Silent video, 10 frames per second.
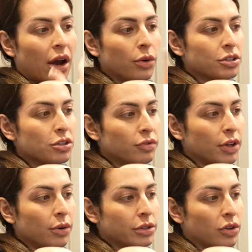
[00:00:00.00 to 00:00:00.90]
Our deal
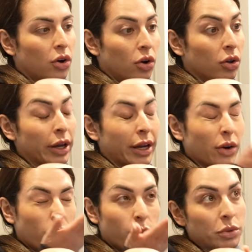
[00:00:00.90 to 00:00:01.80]
flow is all
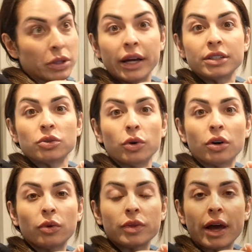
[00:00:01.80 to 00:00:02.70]
like, we would like to
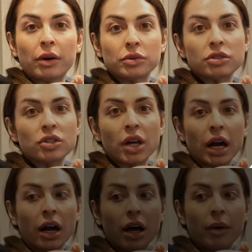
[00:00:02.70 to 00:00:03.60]
work with
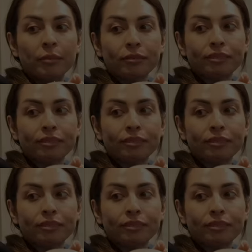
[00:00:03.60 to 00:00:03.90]
acquisition.com.